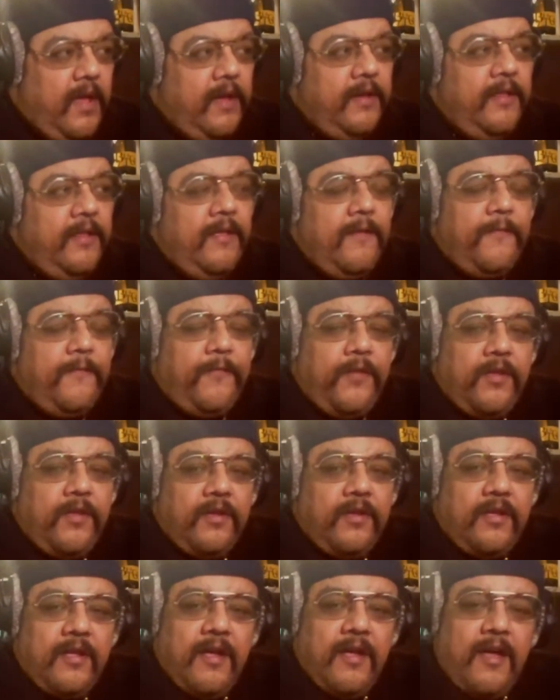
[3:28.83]
And if
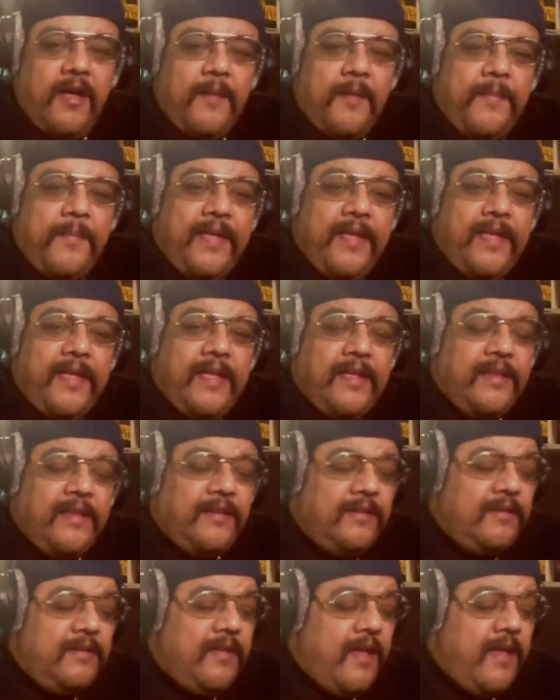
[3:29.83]
you're
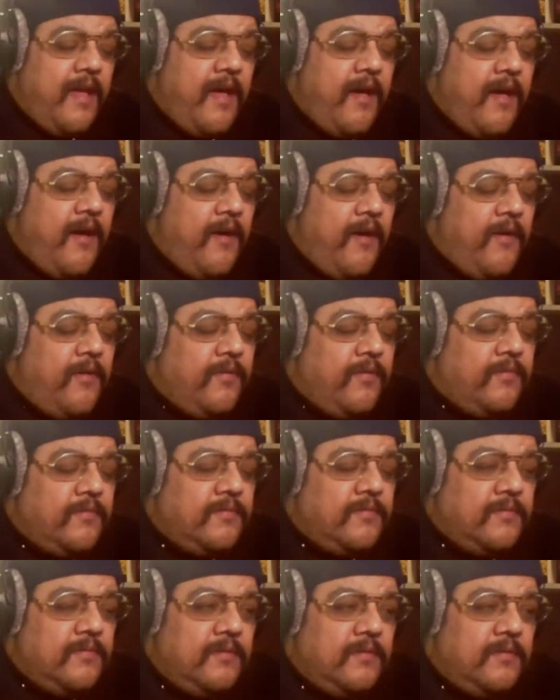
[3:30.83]
coming down,